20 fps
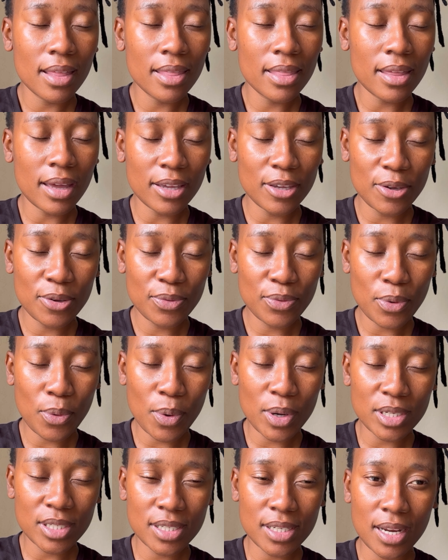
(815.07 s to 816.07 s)
thank you for
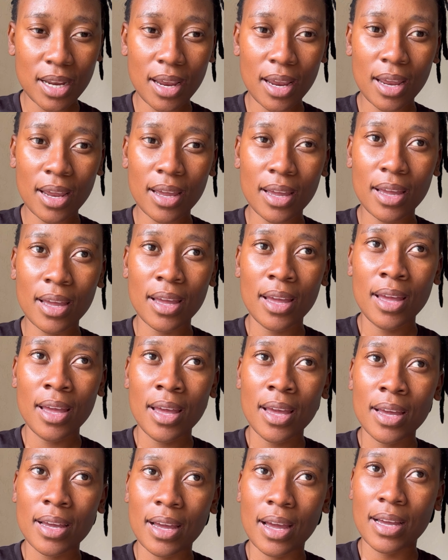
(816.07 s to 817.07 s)
watching
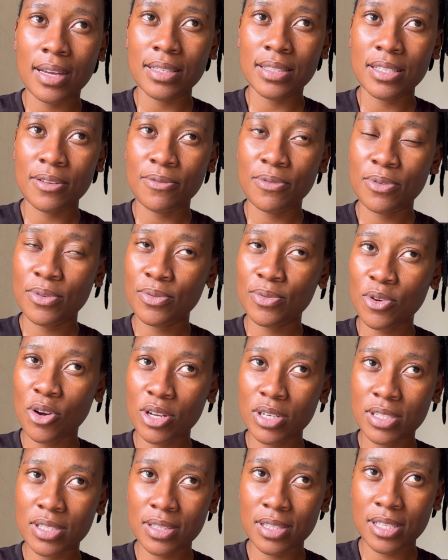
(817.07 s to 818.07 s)
guys if you've
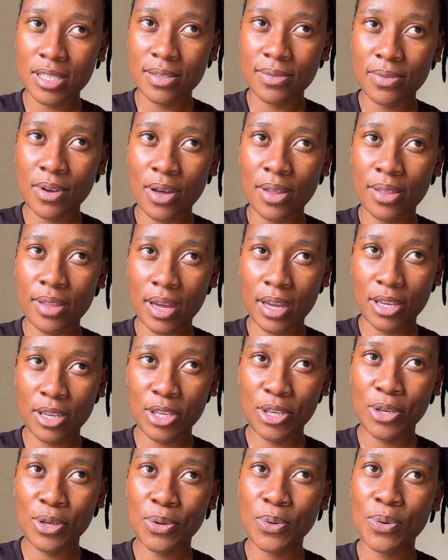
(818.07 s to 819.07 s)
gotten this far thank
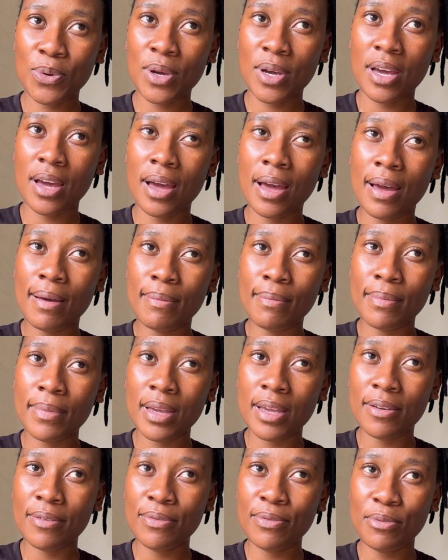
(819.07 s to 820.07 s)
you um,
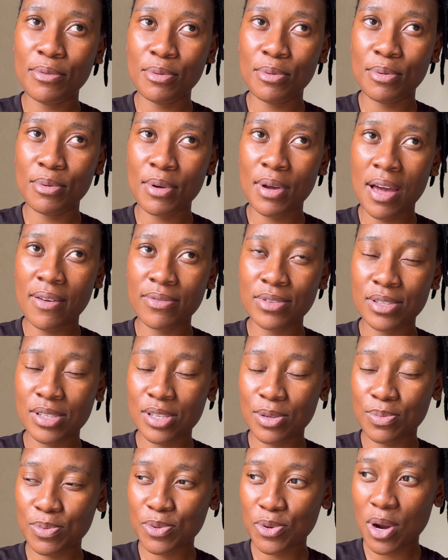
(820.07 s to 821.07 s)
if you haven't
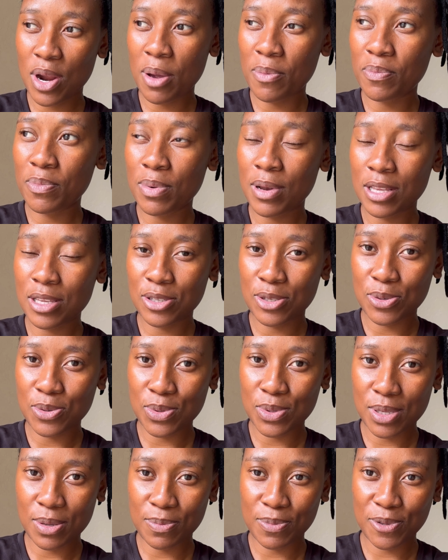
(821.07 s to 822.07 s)
subscribed please do
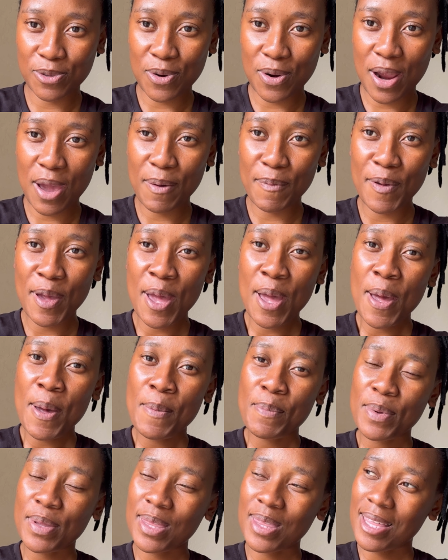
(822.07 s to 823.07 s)
subscribe
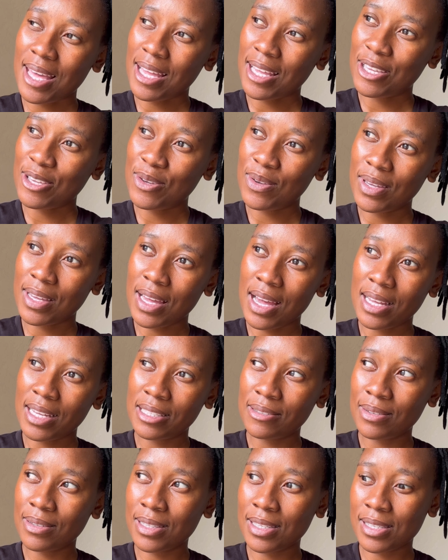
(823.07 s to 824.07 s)
but thank you
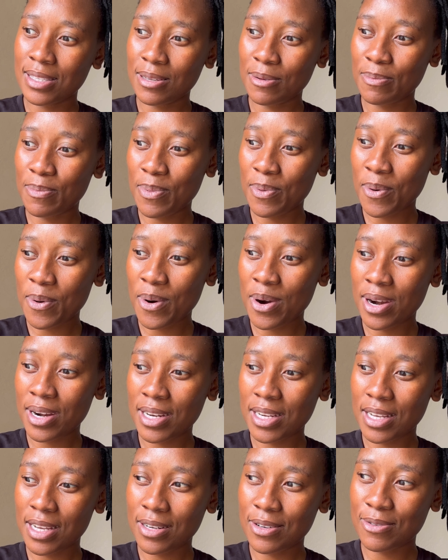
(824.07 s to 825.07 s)
guys for the
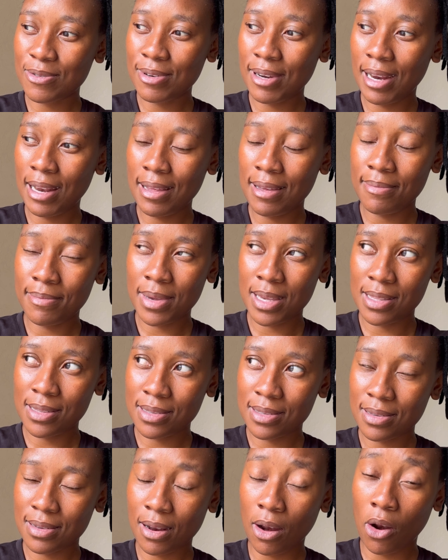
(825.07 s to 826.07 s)
support it really
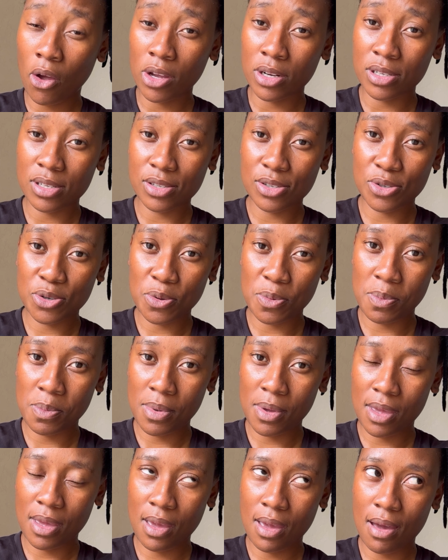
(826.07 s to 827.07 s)
means a lot to
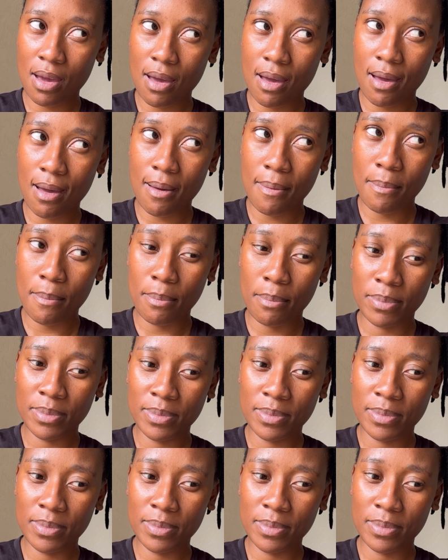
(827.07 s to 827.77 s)
me um,